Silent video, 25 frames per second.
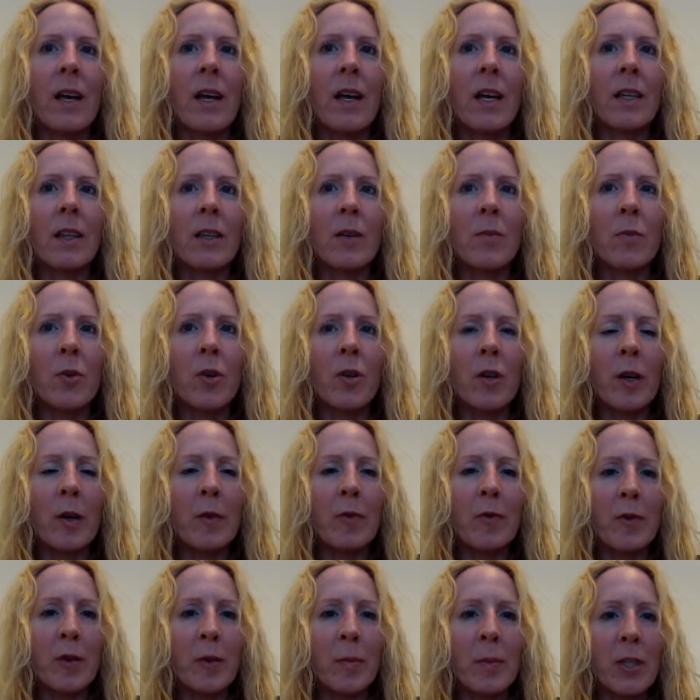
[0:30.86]
In the more
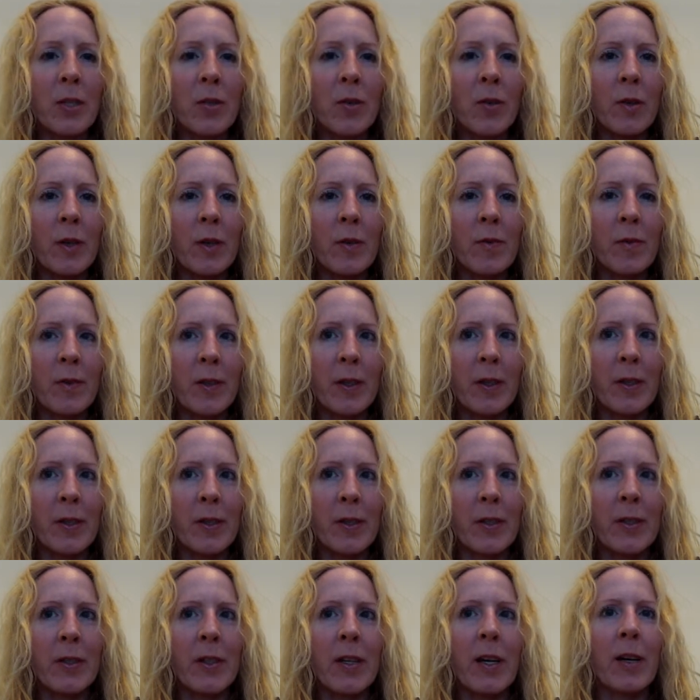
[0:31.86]
affirmatory
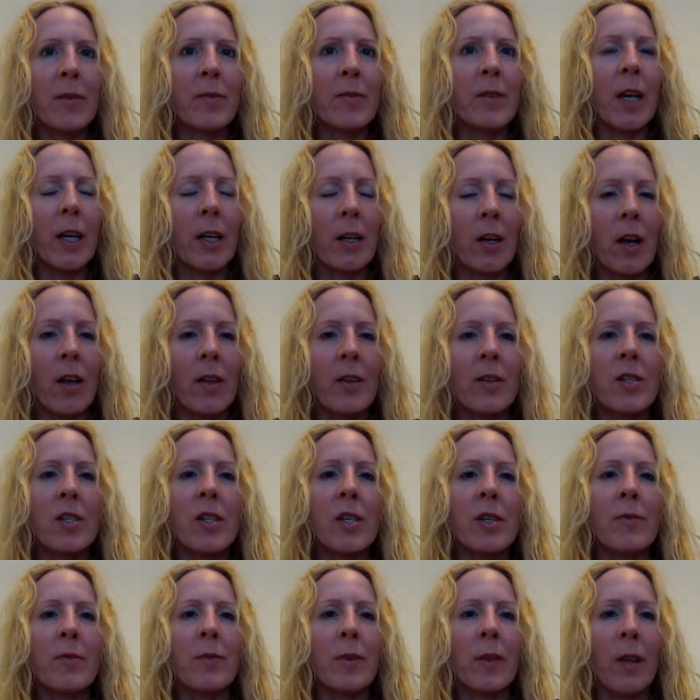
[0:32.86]
field of
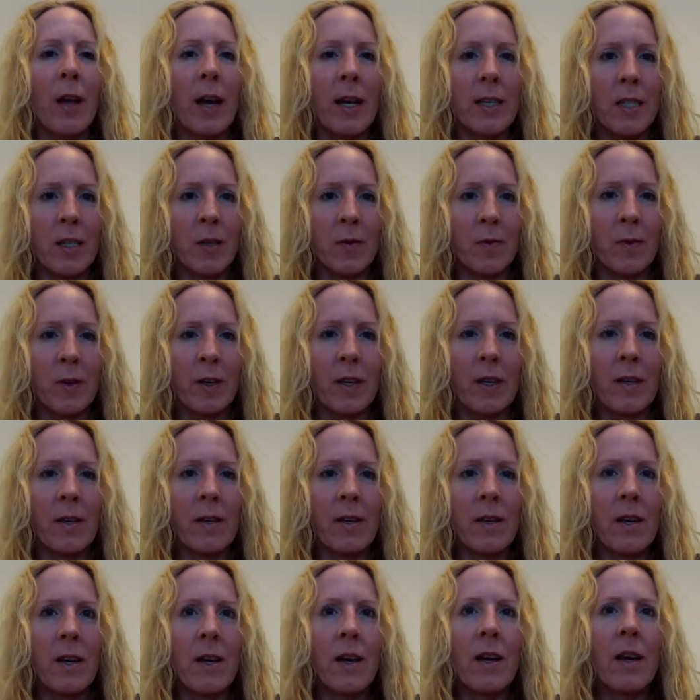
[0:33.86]
technology
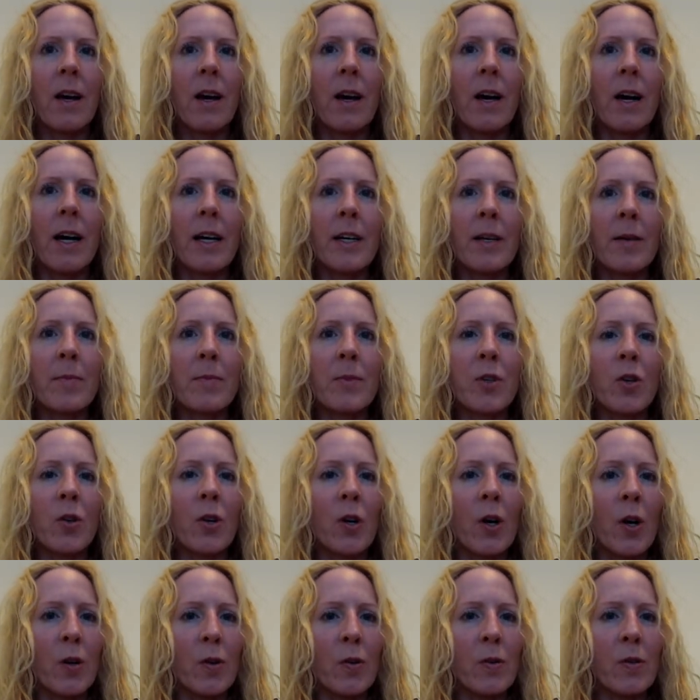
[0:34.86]
philosophy, I am your
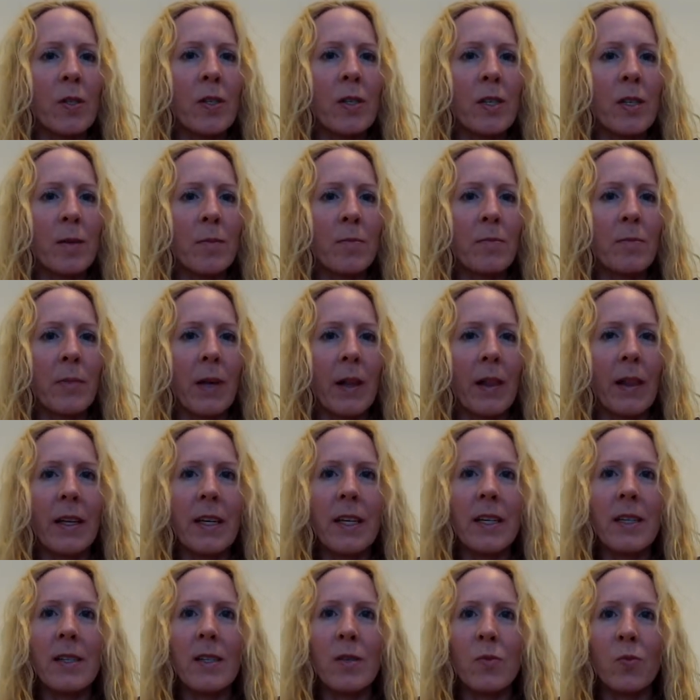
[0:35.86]
host,
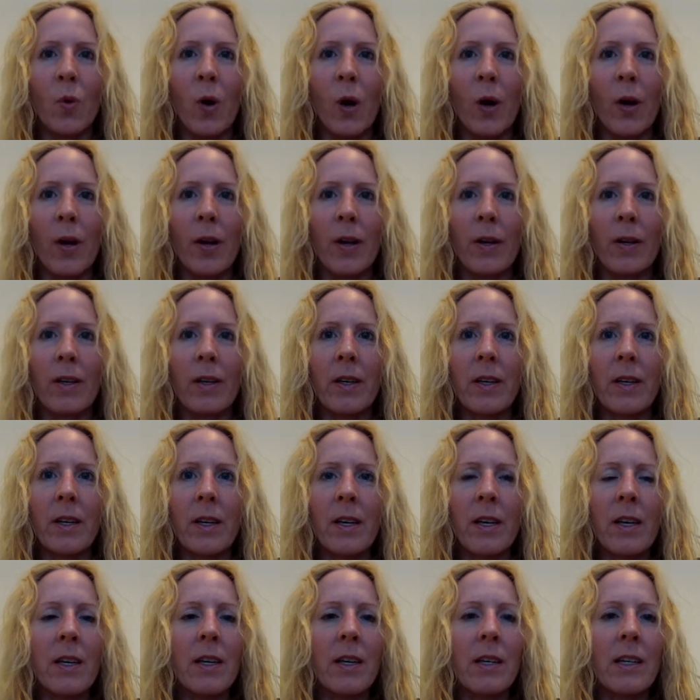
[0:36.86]
Melanie Swan,
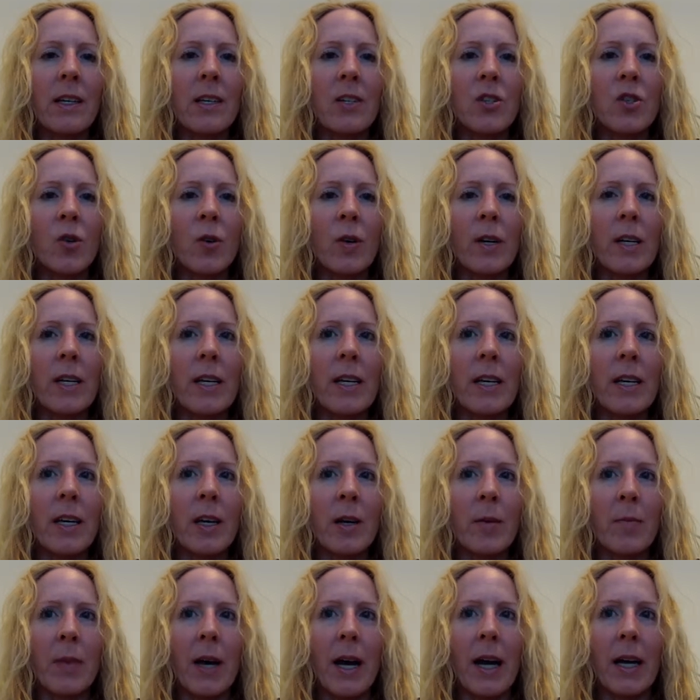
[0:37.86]
enjoining
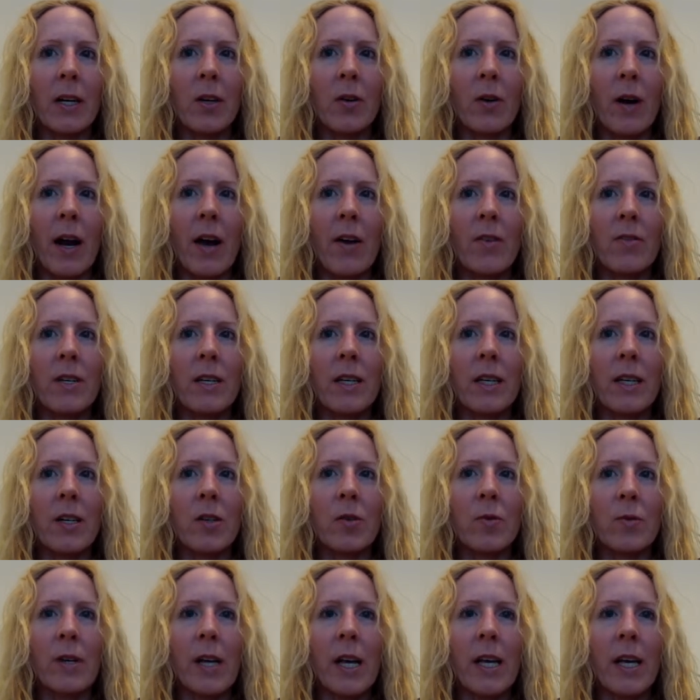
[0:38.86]
a background in
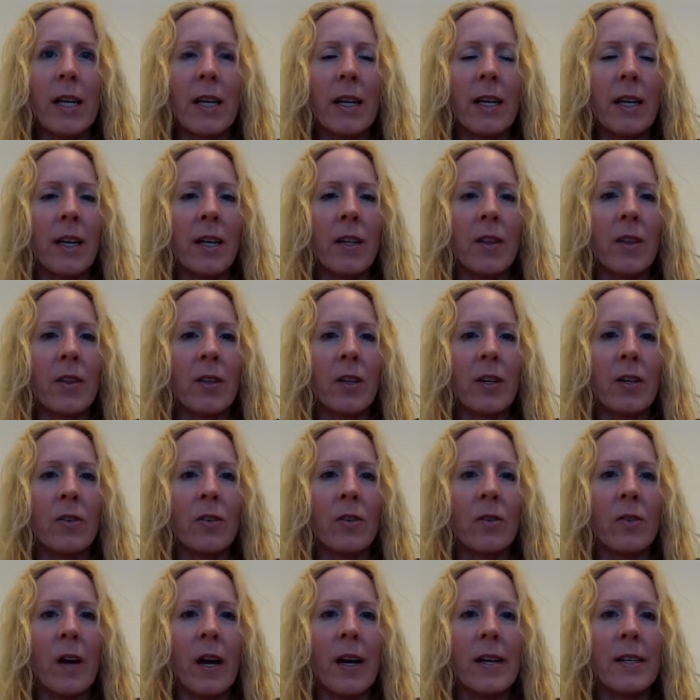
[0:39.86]
creating and
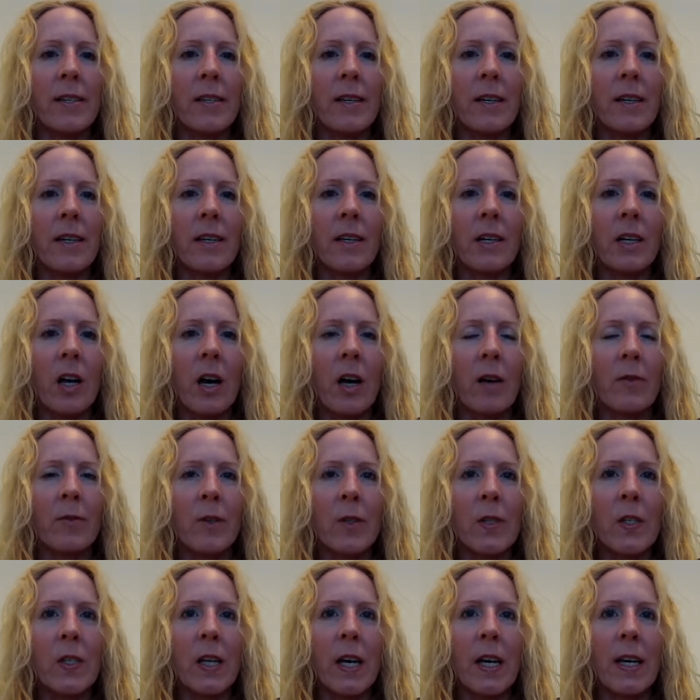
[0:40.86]
theorizing
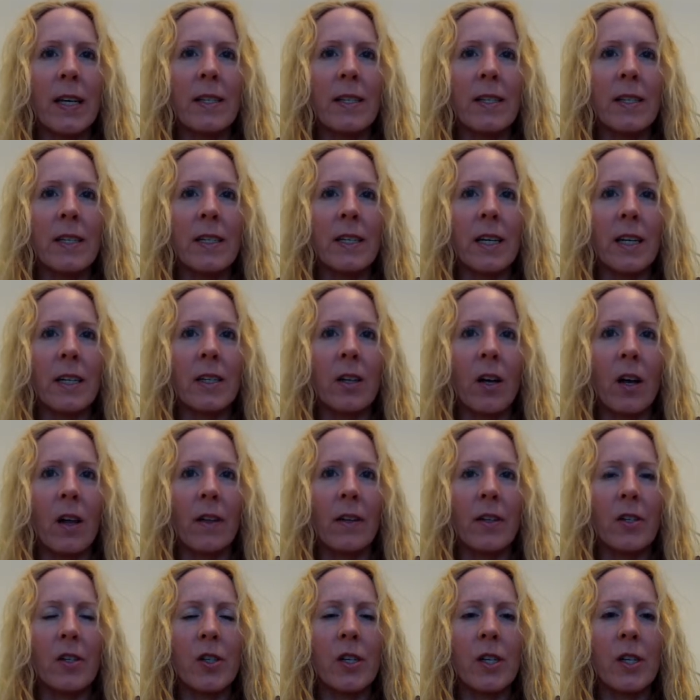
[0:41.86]
novel science and
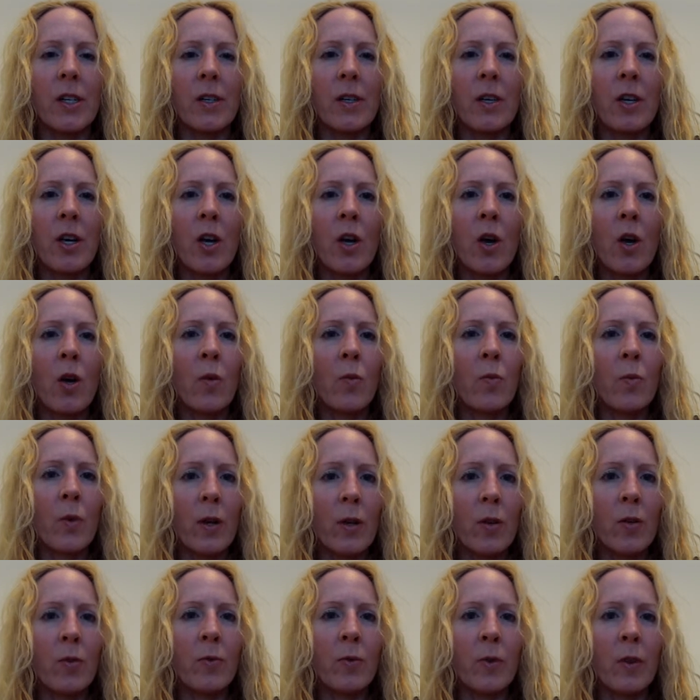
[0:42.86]
technology
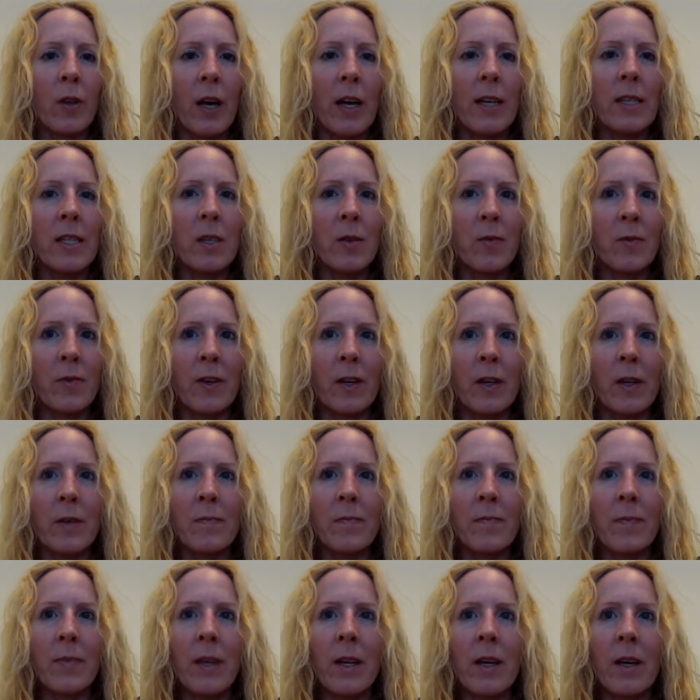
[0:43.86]
with
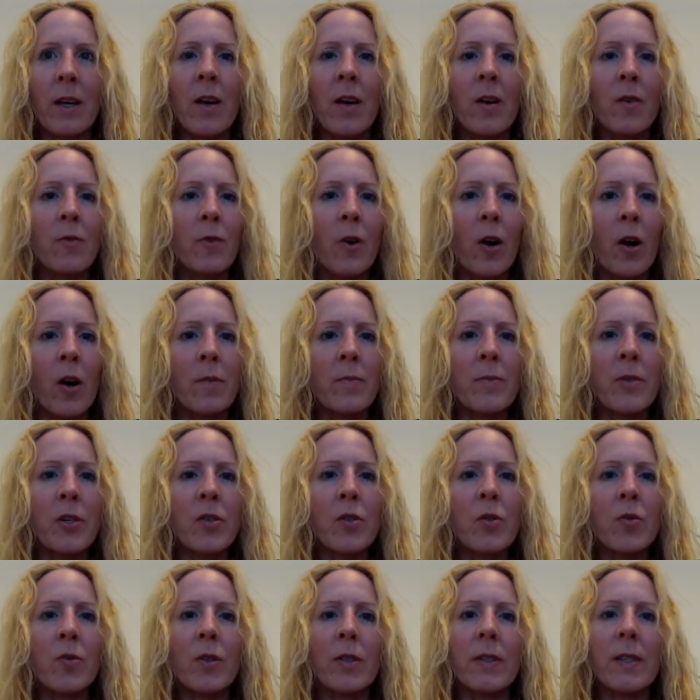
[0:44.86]
philosophy for our
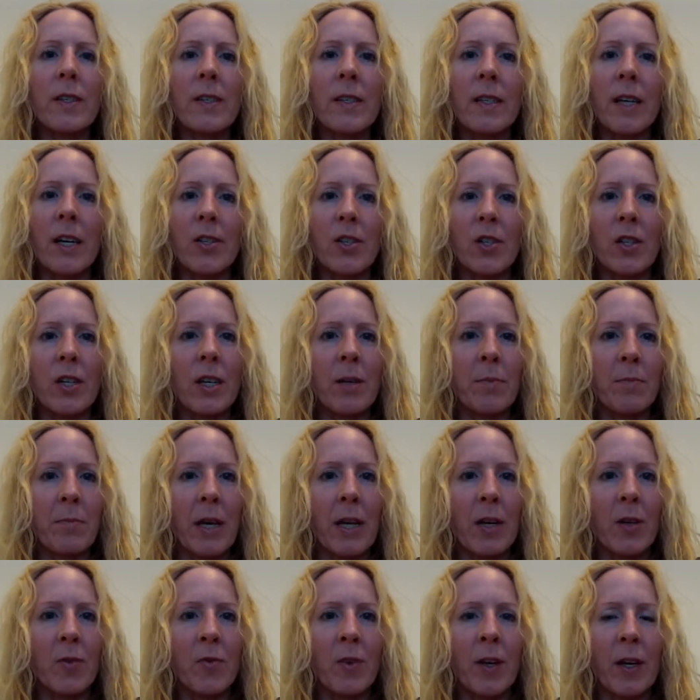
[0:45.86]
mutual discussion and
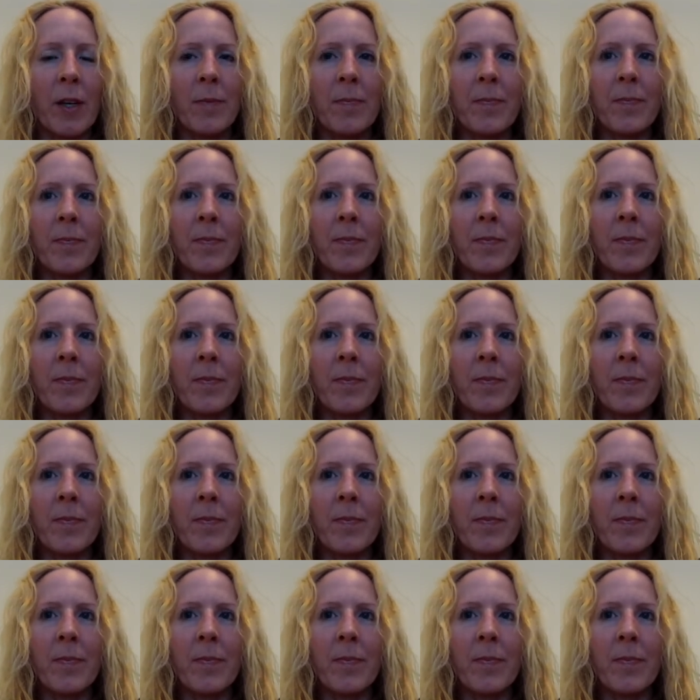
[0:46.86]
benefit.